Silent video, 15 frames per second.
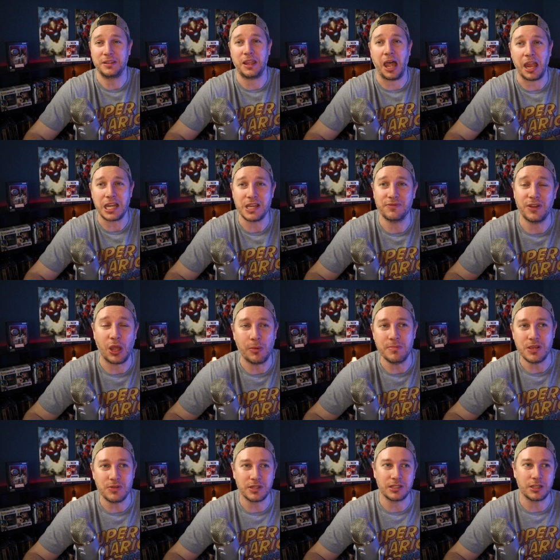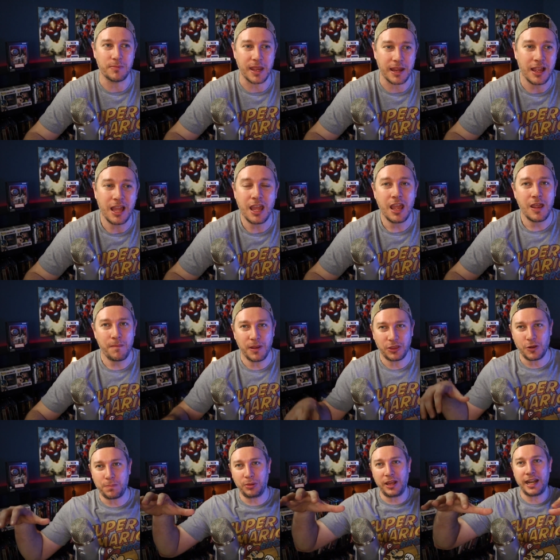kind of amusing to me.
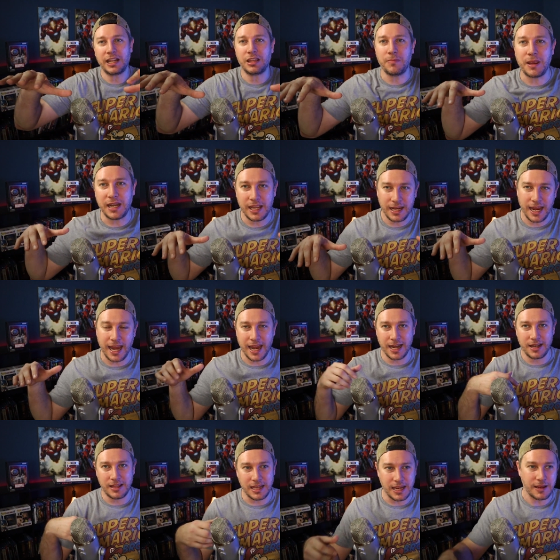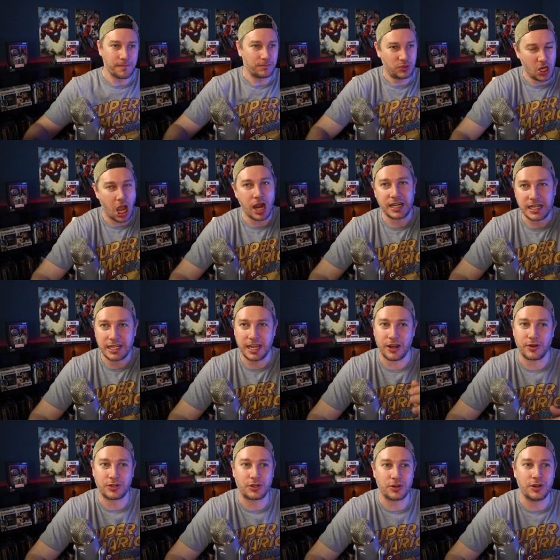But they're planning the meeting, and the Dottie
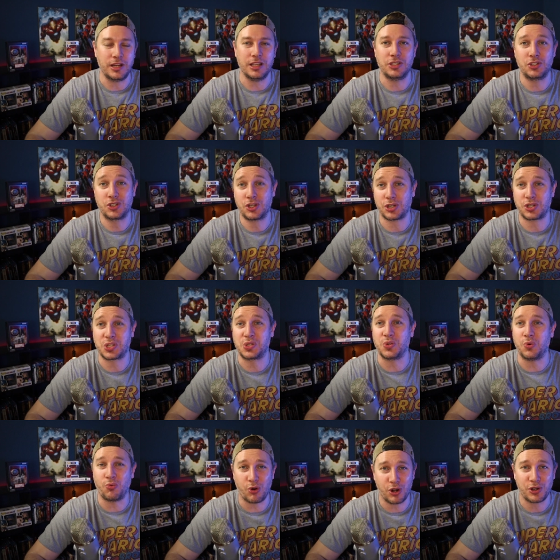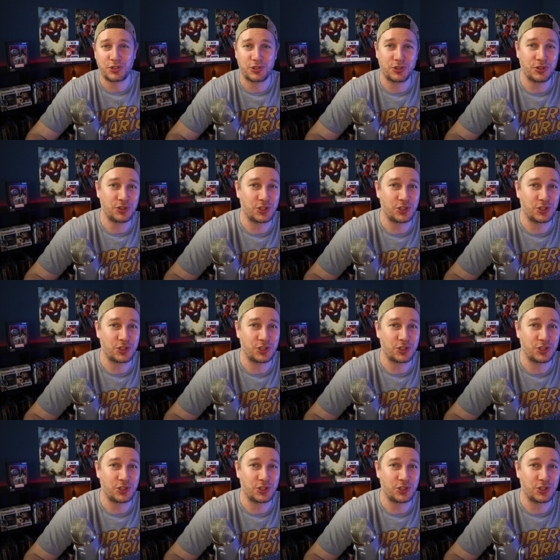character is just the worst.